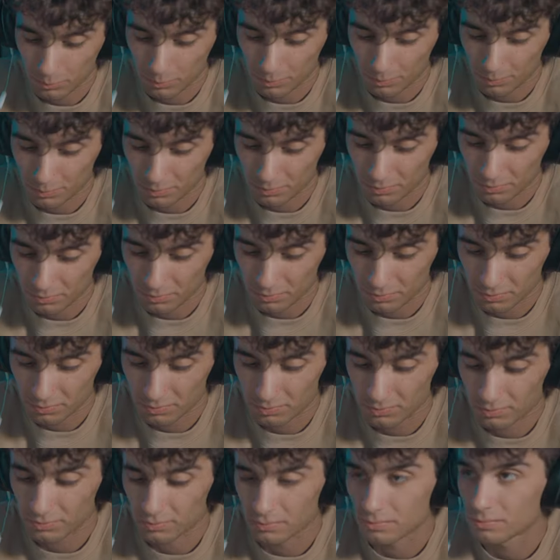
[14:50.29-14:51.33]

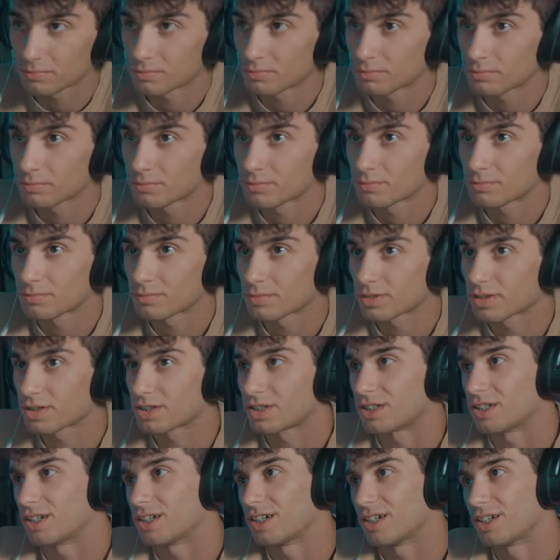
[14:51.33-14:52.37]

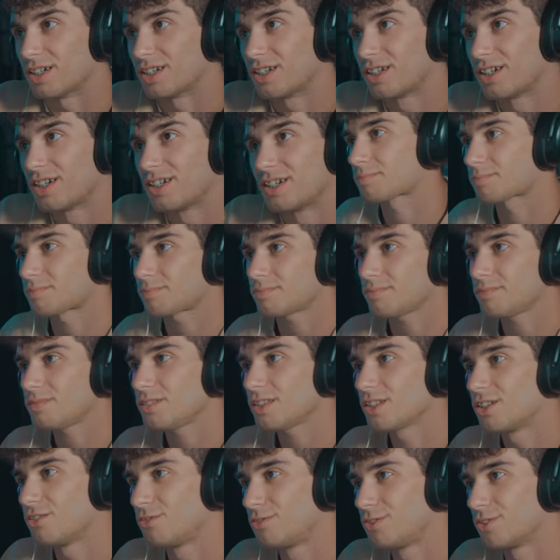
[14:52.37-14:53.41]
Goodbye, Lord.
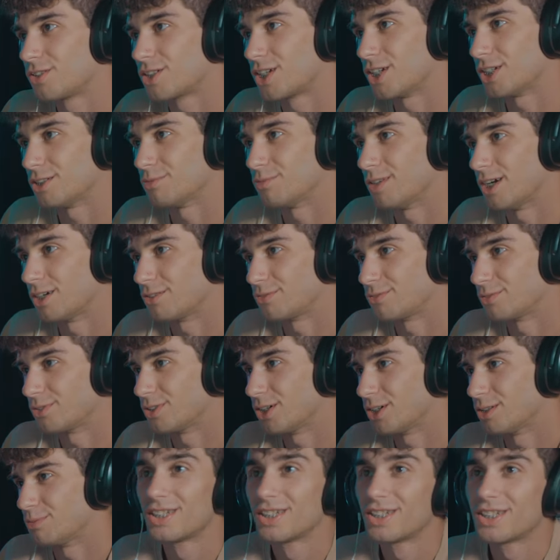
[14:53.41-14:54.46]
Feel kind of bad for
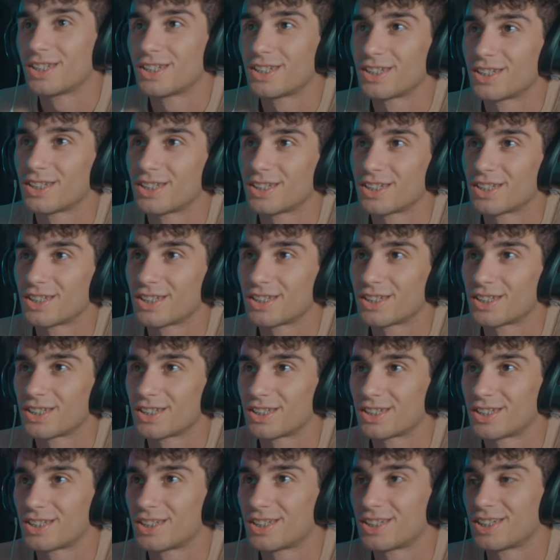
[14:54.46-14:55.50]

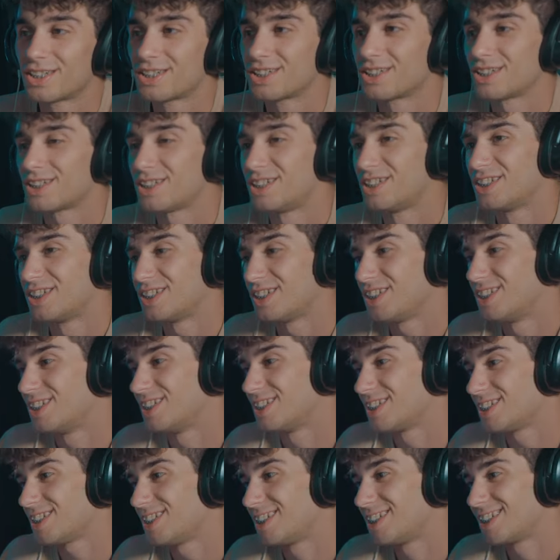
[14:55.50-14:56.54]
Robin.
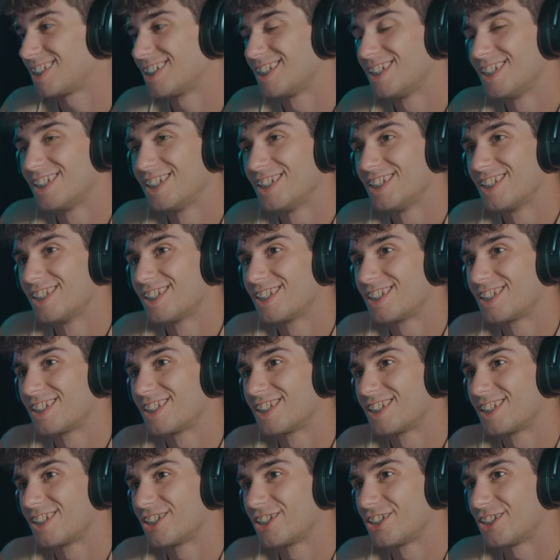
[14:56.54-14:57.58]

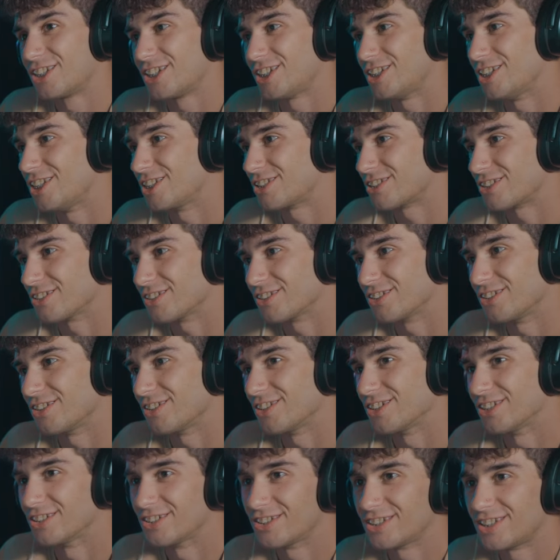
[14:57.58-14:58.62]
he needs to learn,
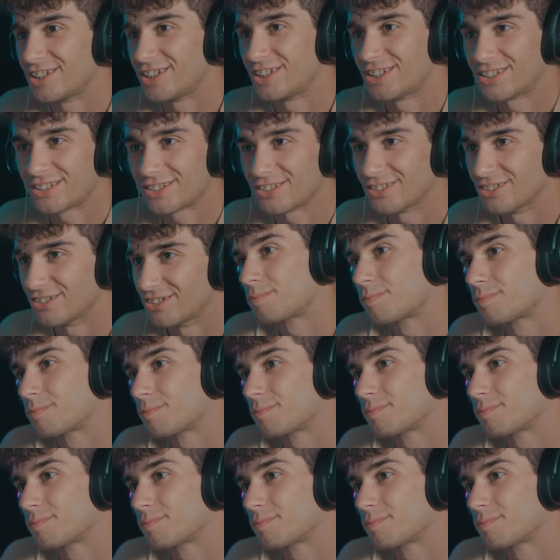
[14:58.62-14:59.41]
though. He needs to learn.